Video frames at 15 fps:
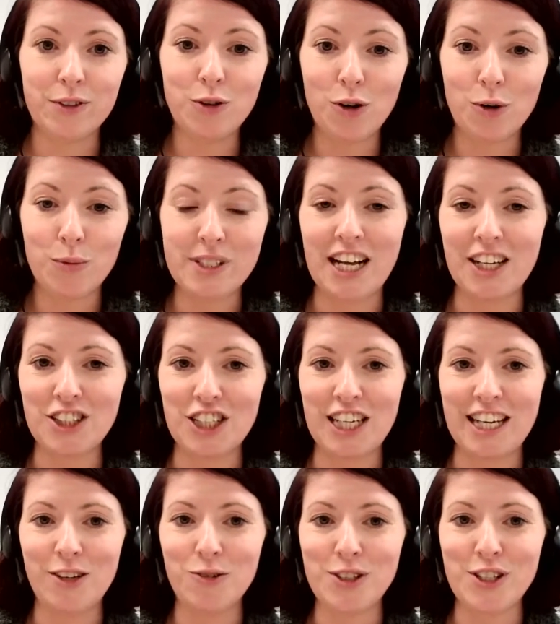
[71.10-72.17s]
Laura was
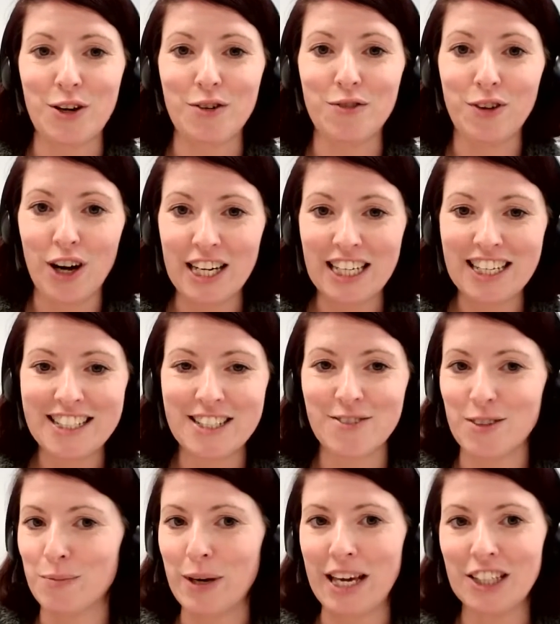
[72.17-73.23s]
actually also a finalist
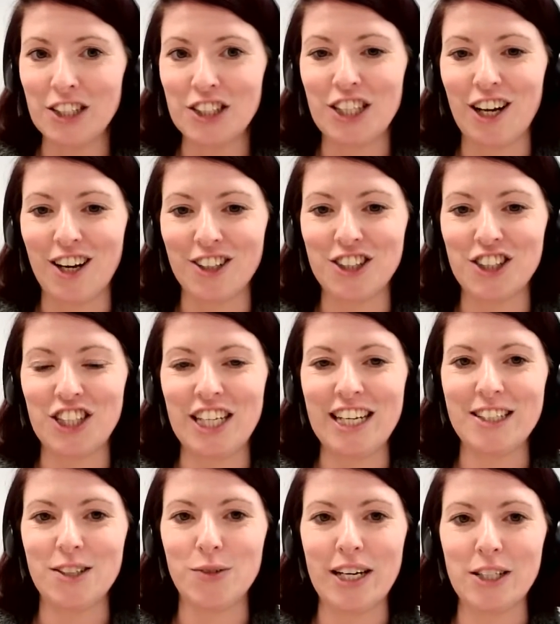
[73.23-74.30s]
of The Pitch last
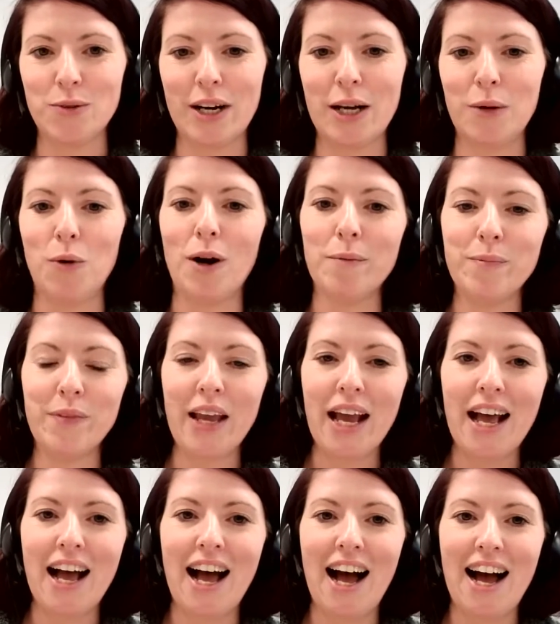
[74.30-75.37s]
year, 2021.
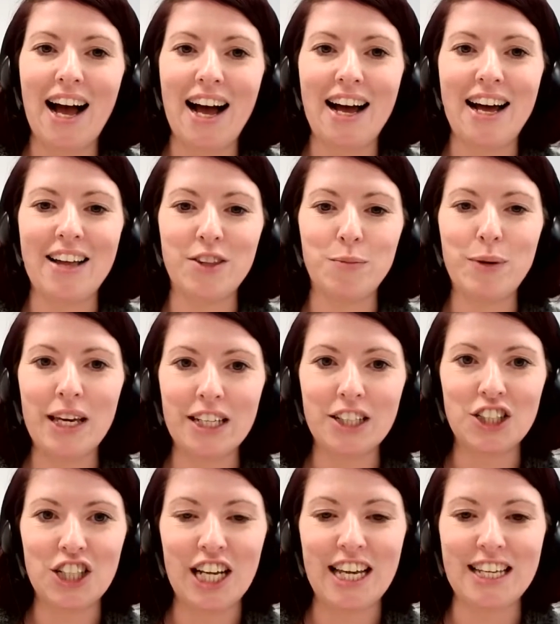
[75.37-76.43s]
And The
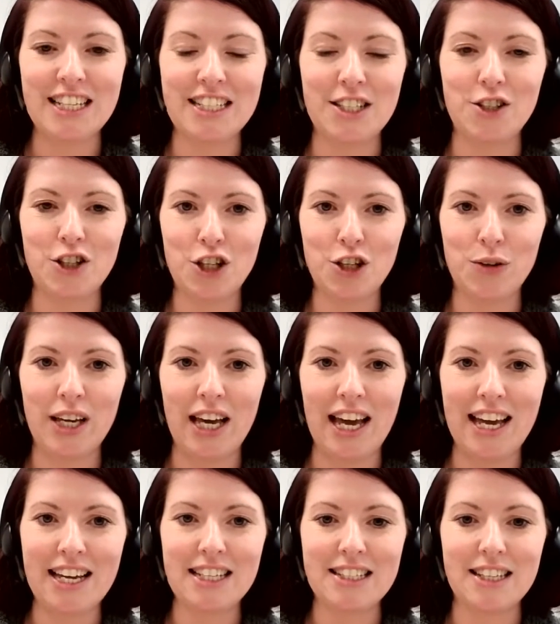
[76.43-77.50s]
Pitch is the
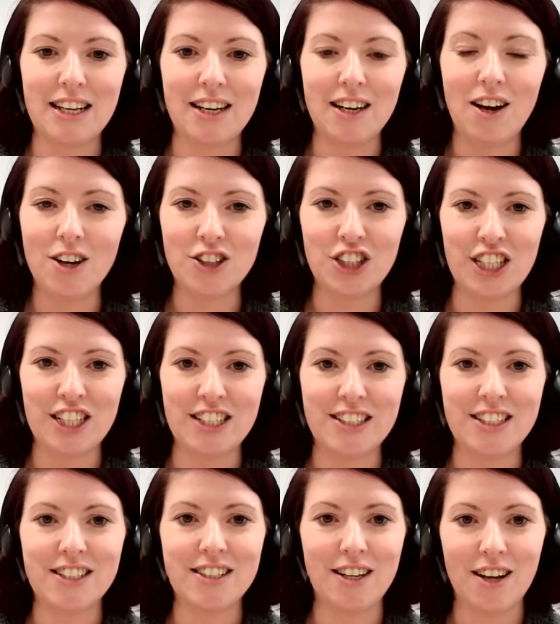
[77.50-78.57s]
UK's
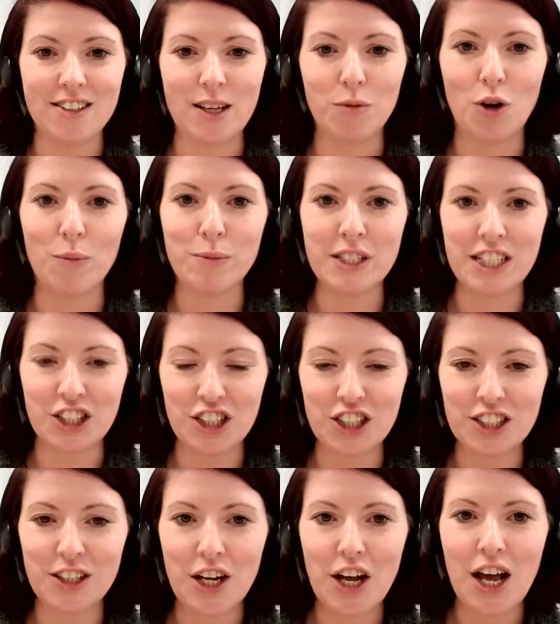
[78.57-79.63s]
largest startup
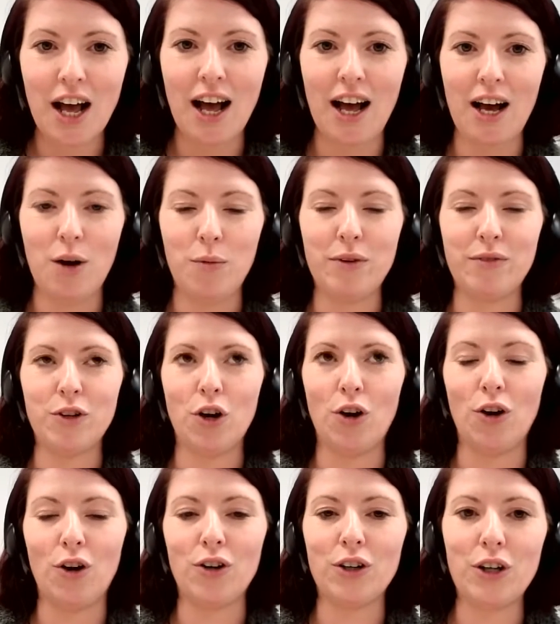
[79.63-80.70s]
competition. We've
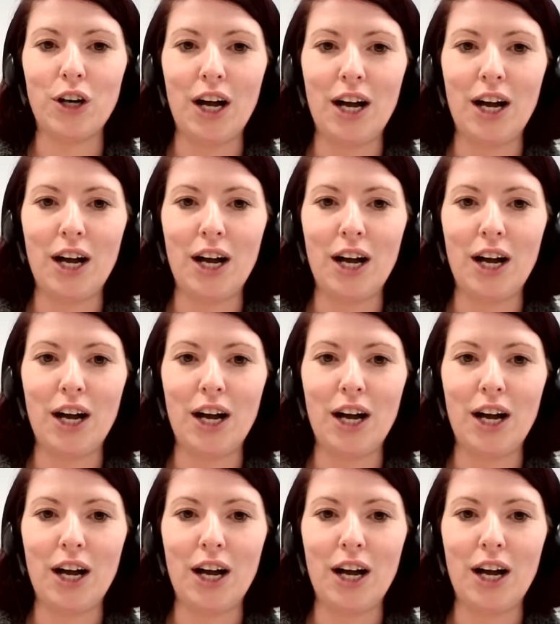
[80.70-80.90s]
got